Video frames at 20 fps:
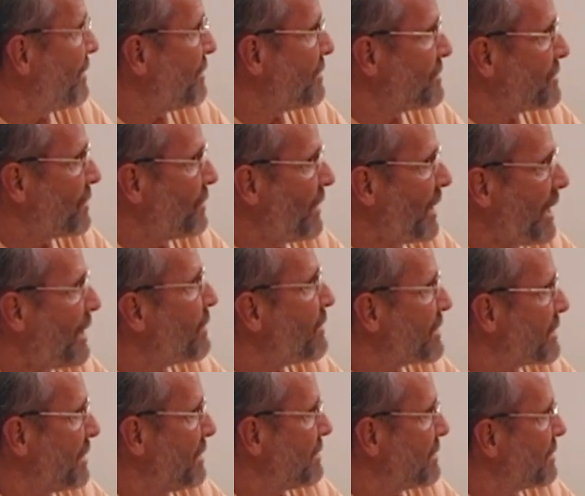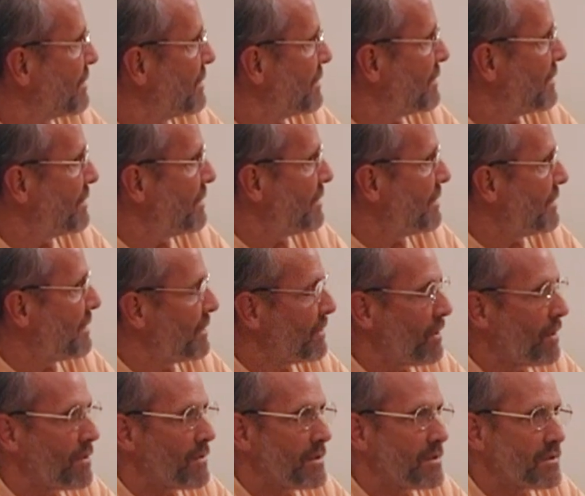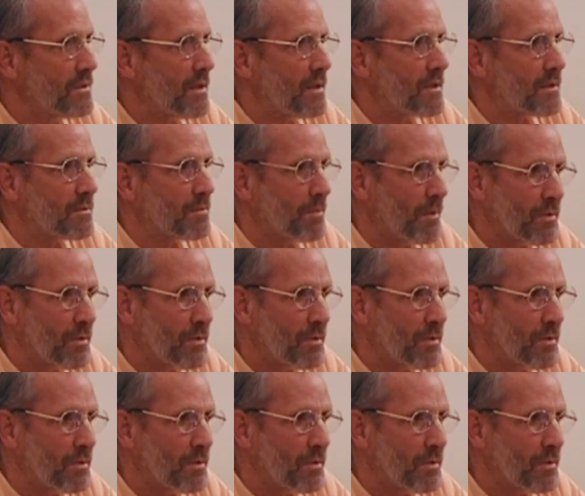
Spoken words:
They're so arrogant and all these things.